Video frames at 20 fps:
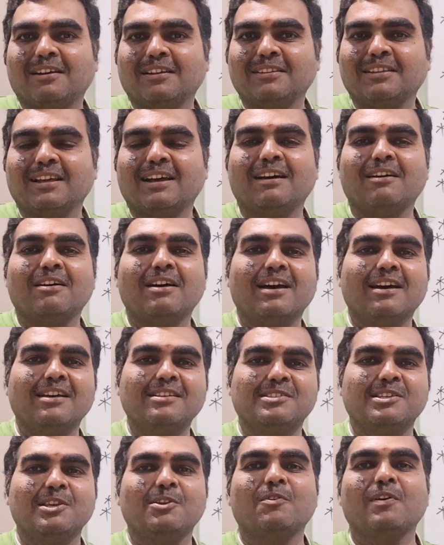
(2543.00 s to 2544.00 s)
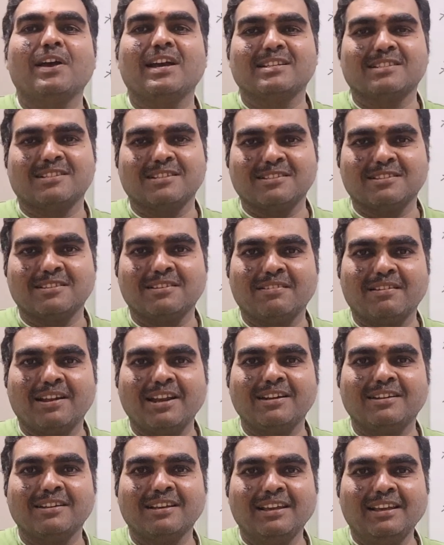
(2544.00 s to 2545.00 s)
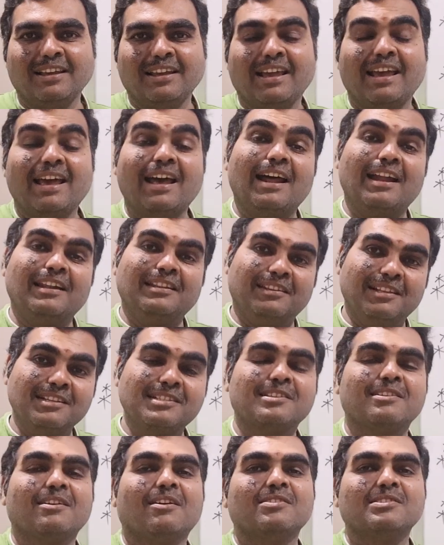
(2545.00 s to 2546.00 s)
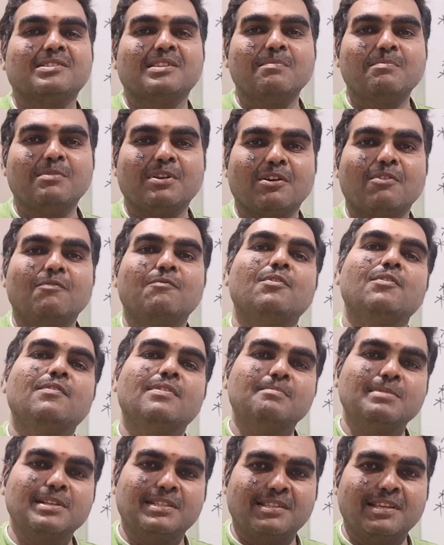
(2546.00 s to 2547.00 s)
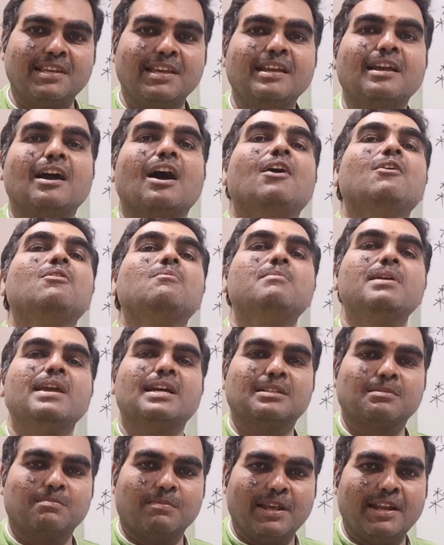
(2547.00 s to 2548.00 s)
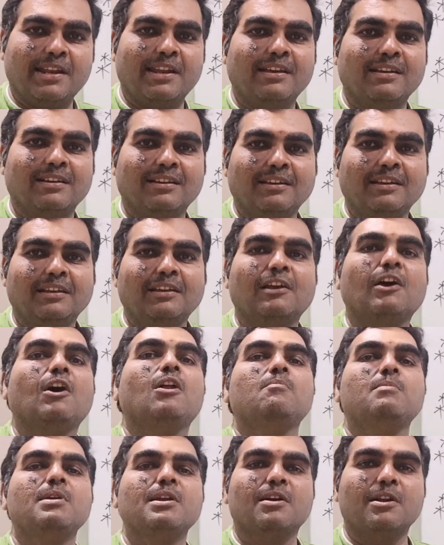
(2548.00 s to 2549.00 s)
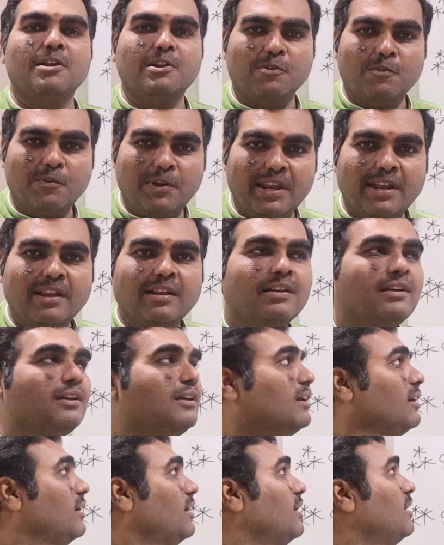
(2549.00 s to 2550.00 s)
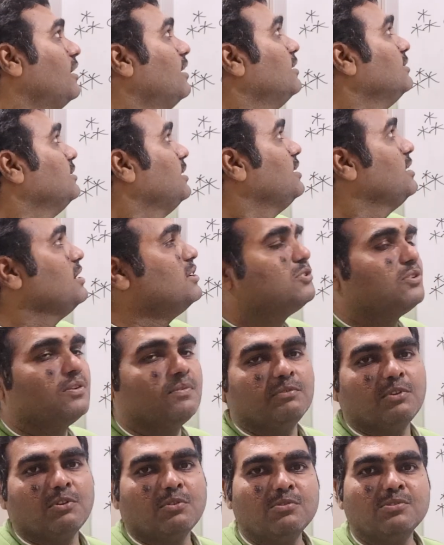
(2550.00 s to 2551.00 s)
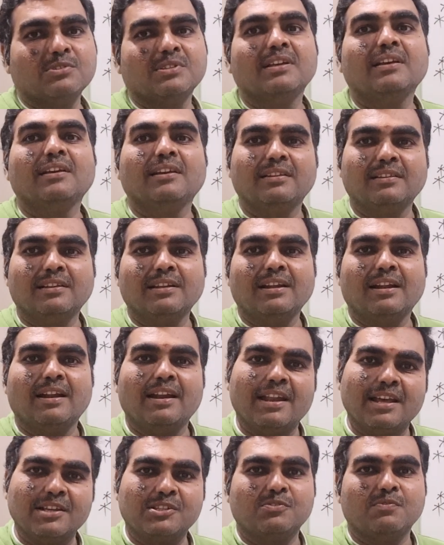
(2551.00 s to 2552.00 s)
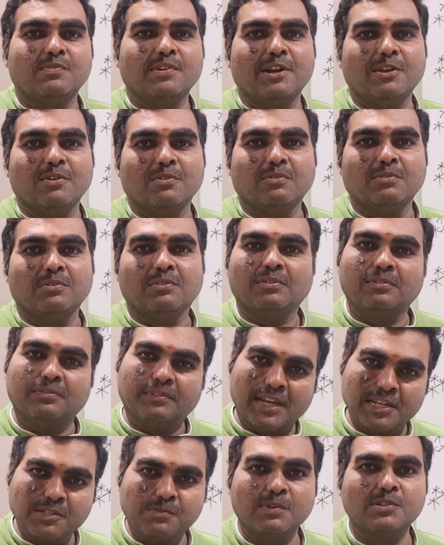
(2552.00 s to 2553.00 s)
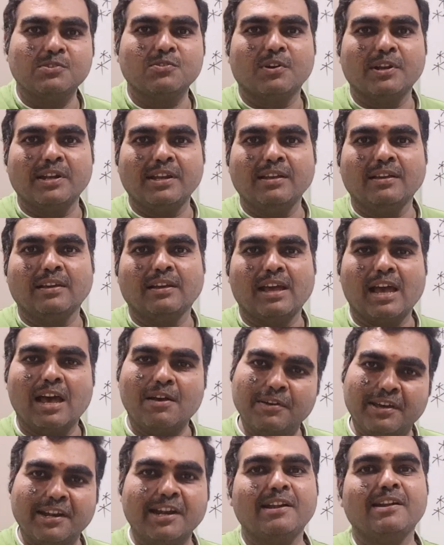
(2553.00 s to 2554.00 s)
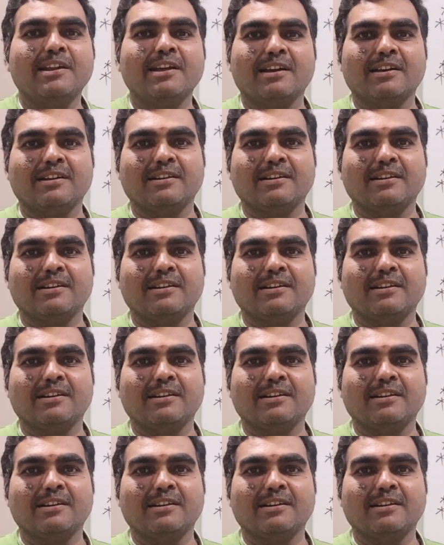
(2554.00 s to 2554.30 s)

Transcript: the 0 axis, right? And this concept we will be seeing, I will be explaining, I will be continuing the nature of the roots in the next video. Thanks for joining. Have a great day